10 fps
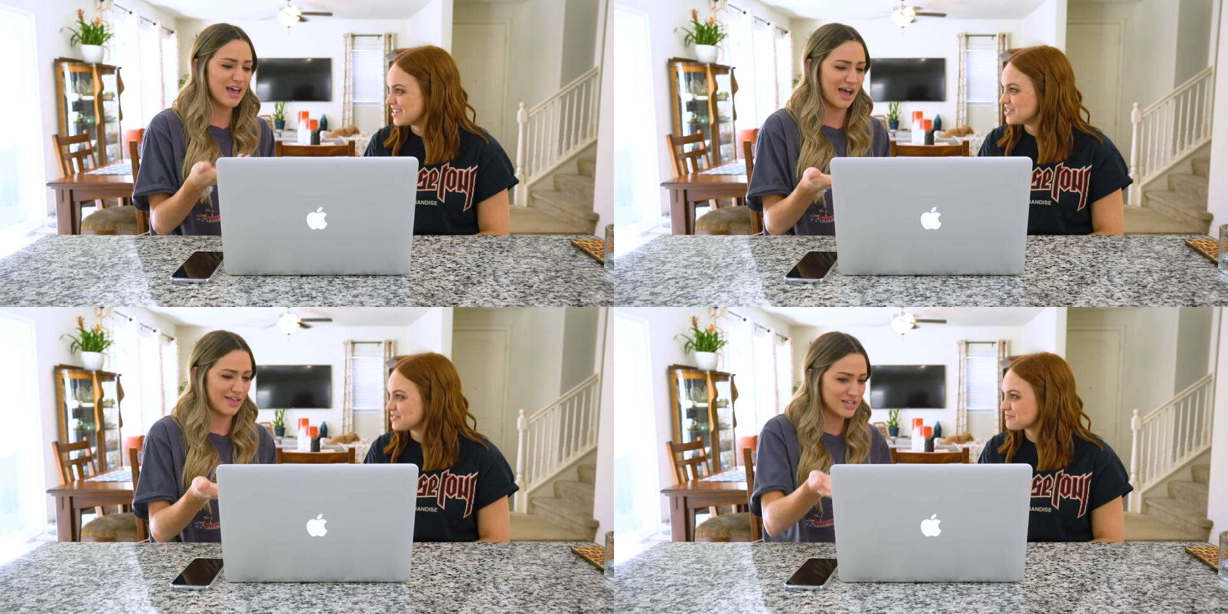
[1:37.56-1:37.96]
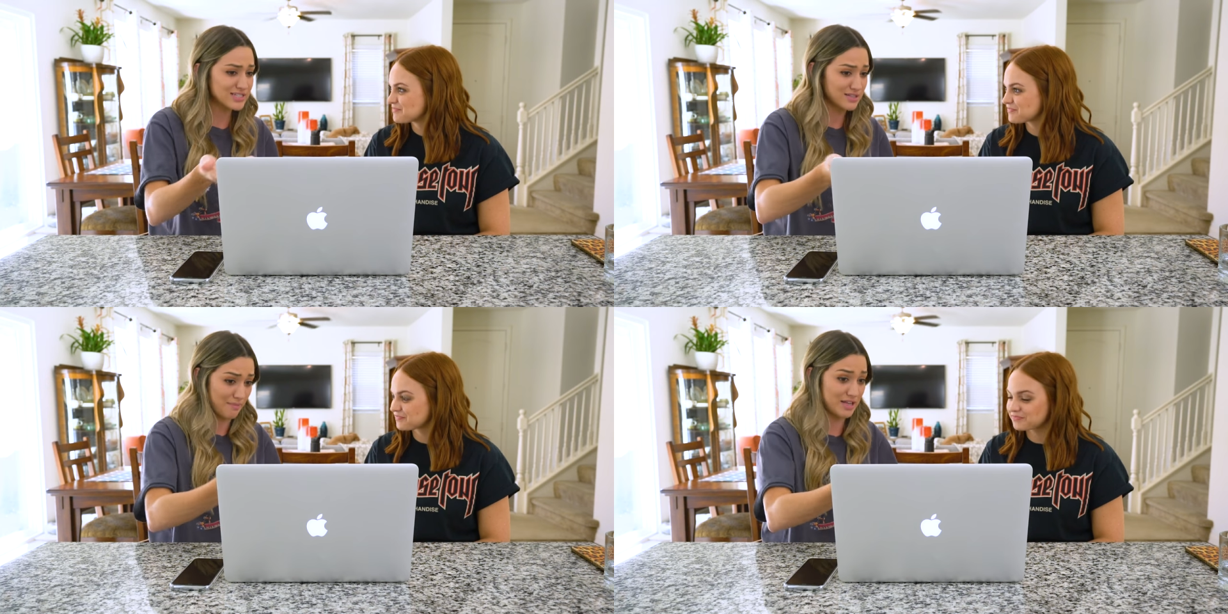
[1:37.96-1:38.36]
Speaker 1: Yeah,
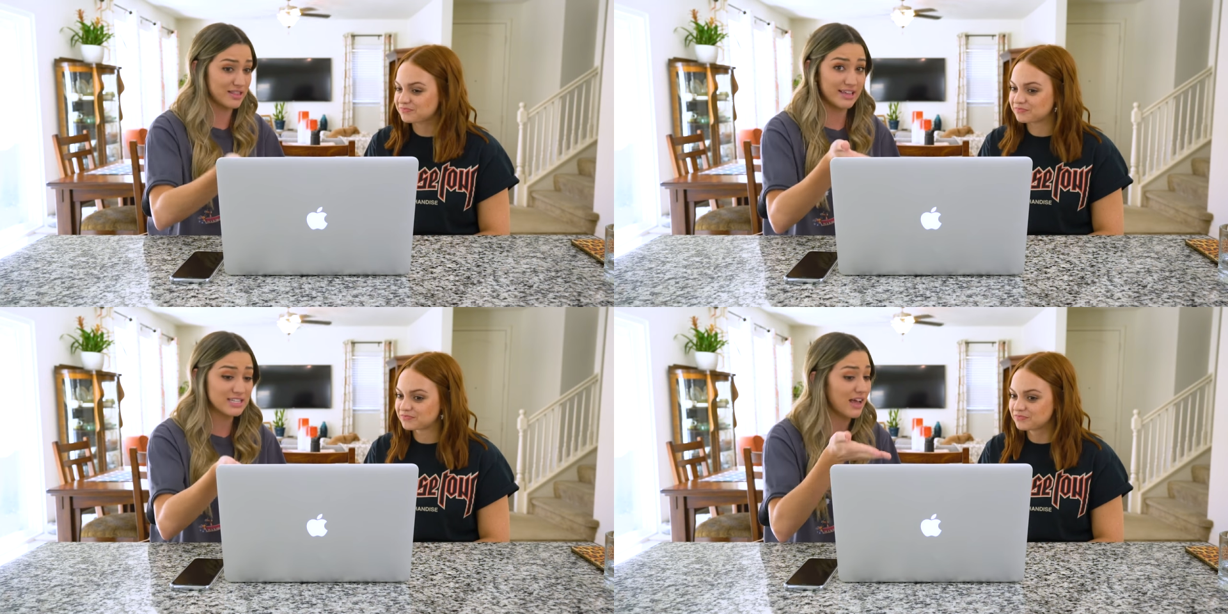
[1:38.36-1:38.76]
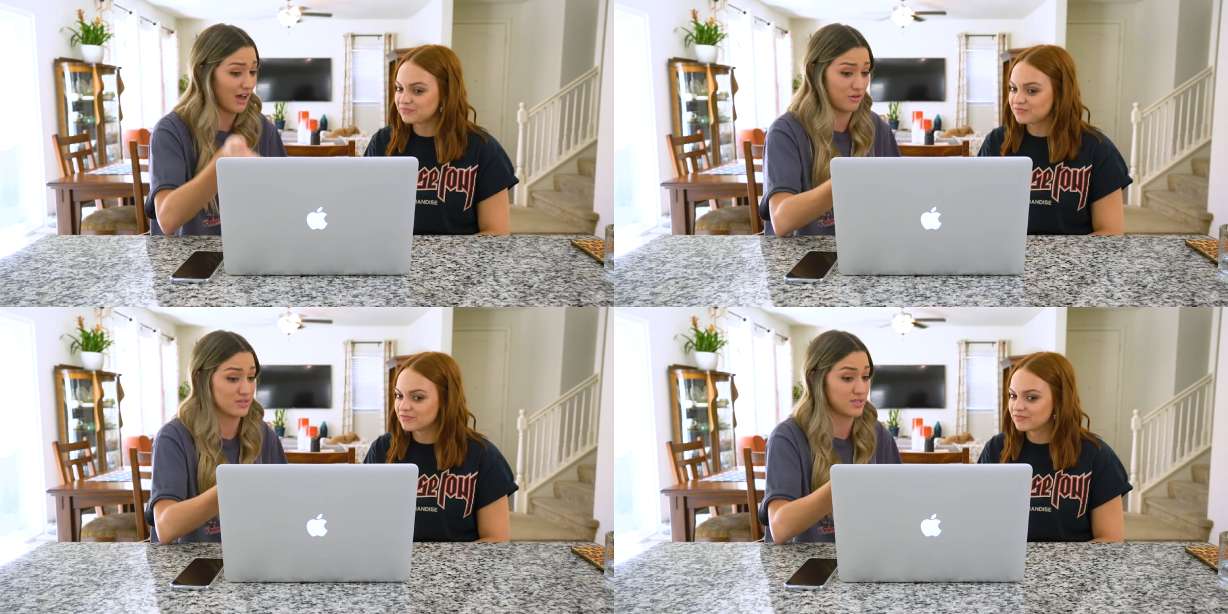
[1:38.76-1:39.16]
this. I mean, this
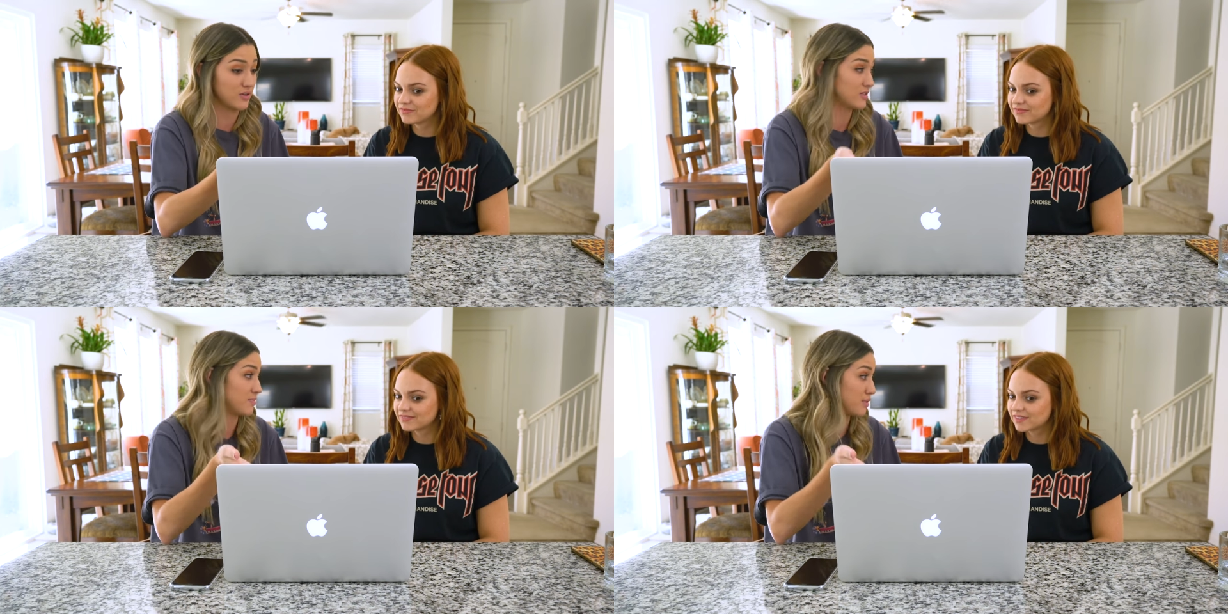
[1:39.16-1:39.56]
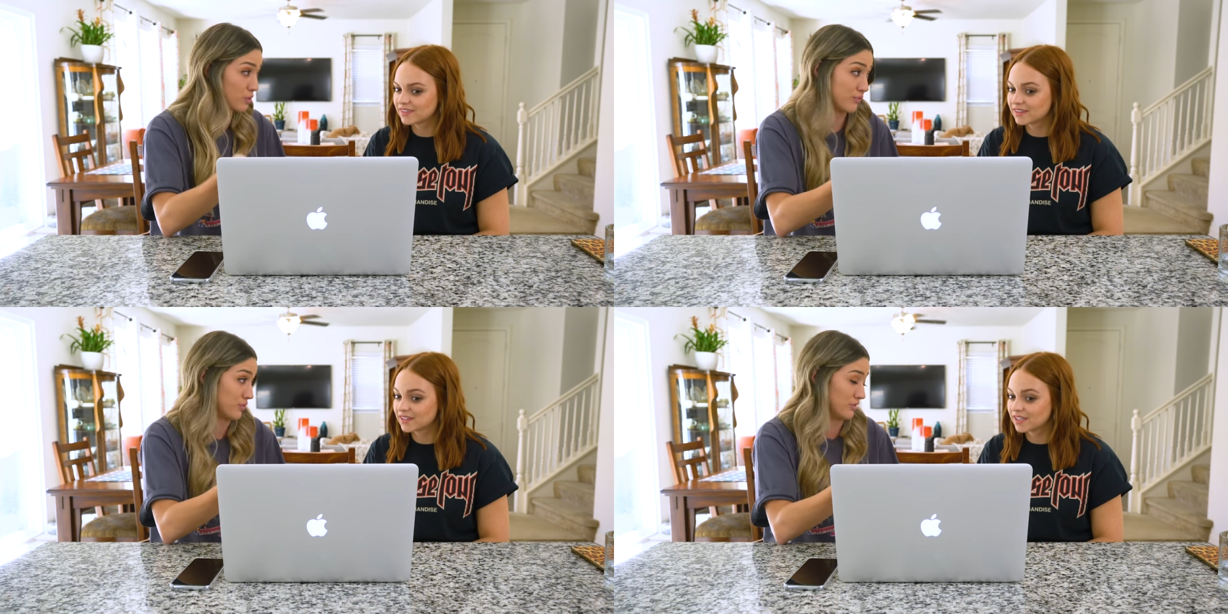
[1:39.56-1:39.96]
house looks
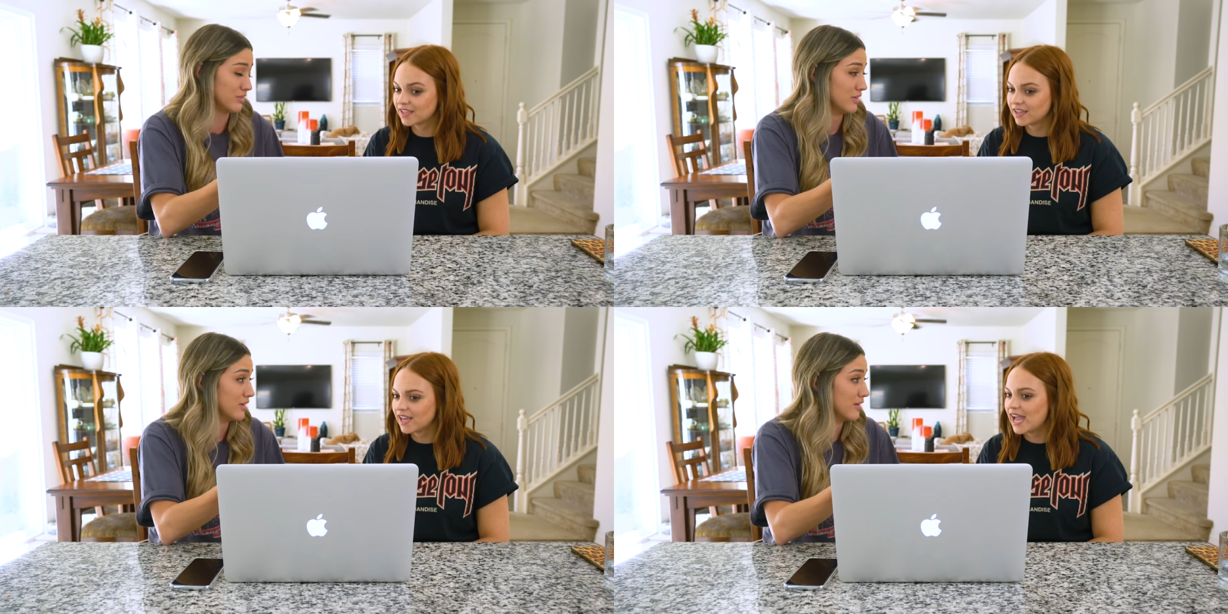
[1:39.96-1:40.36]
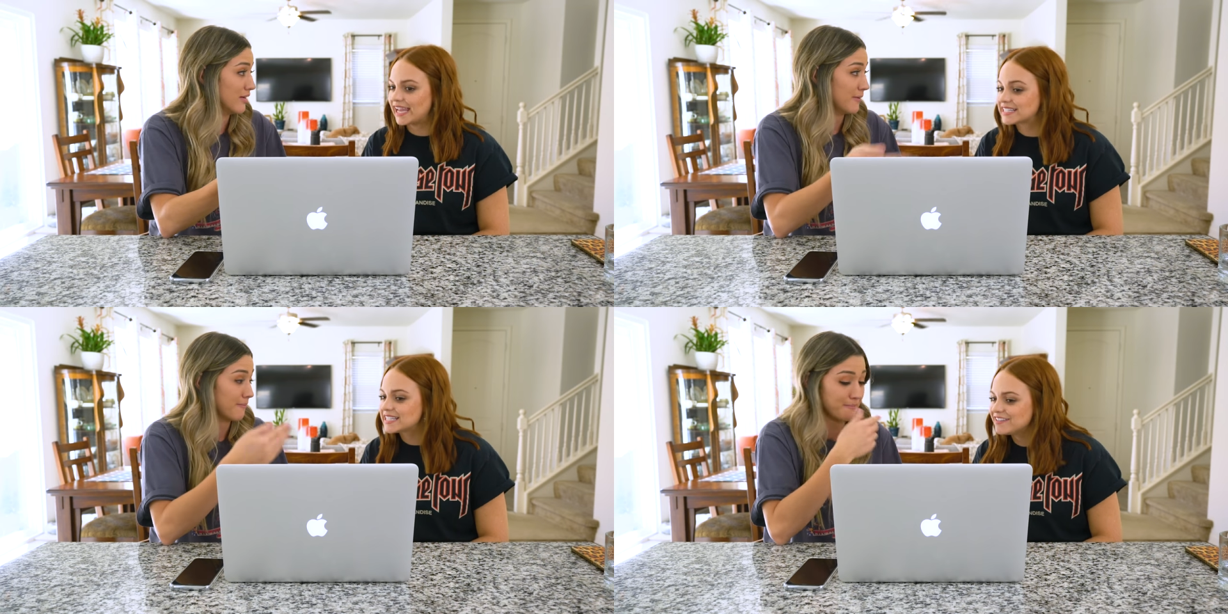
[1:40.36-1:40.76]
beautiful.
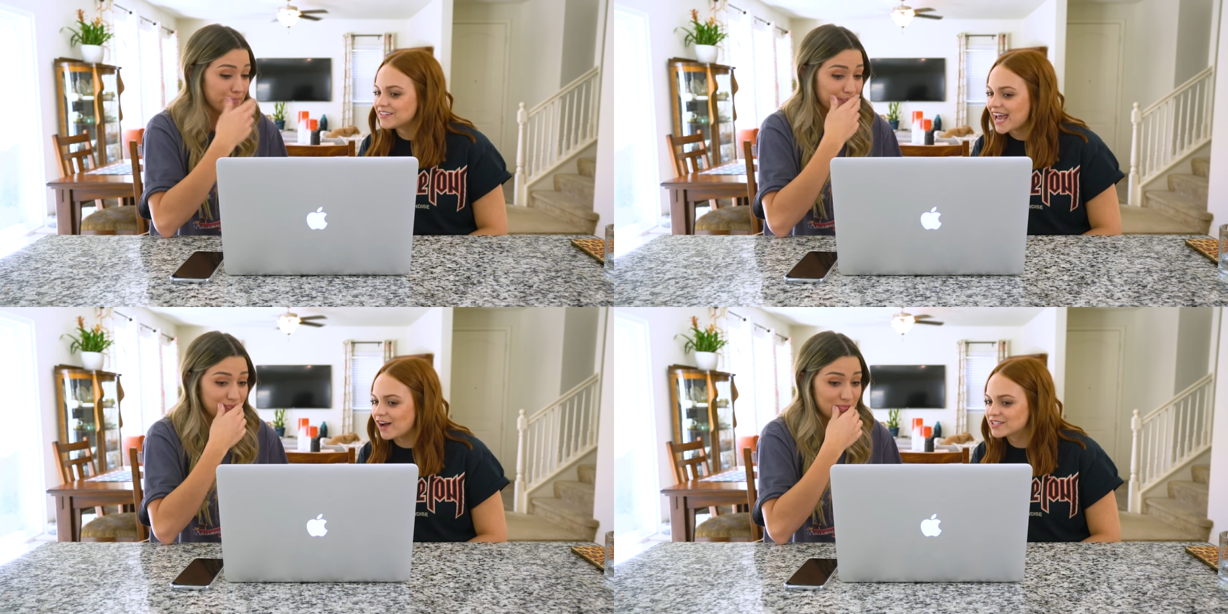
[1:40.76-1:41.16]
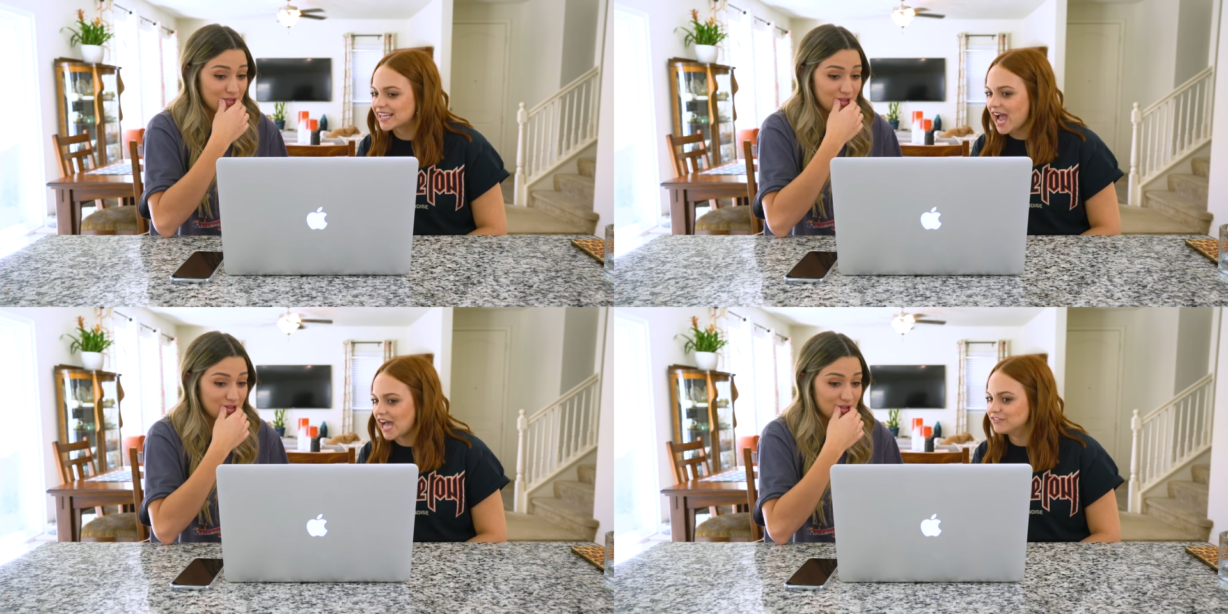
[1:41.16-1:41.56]
Speaker 2: Is it even a house?
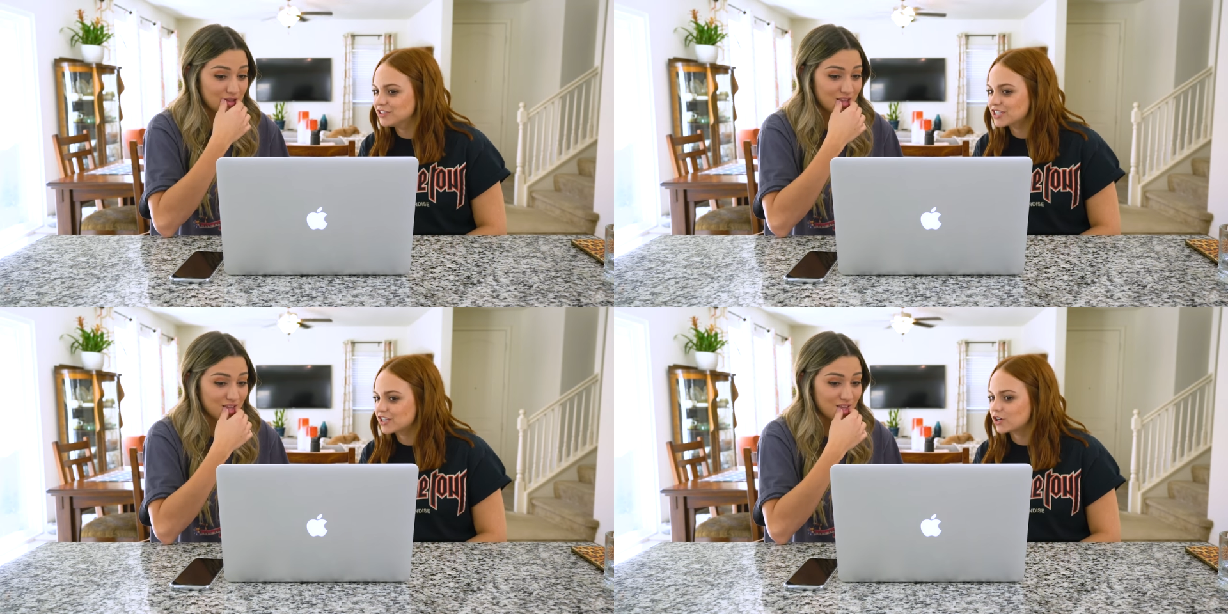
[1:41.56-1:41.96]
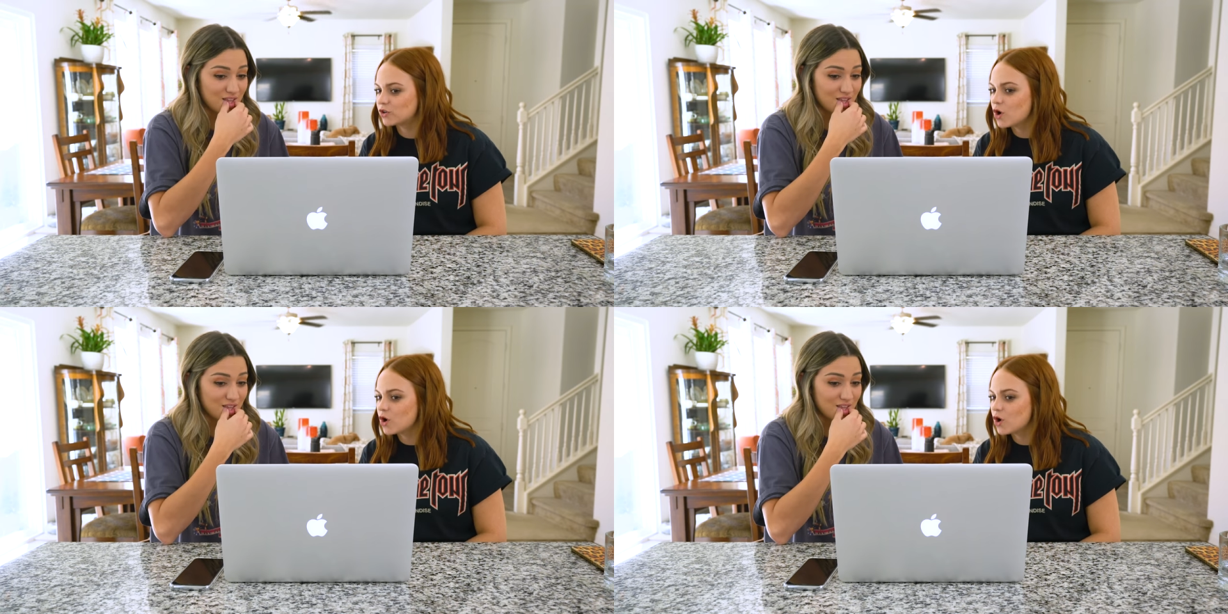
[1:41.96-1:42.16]
It kind of looks like a.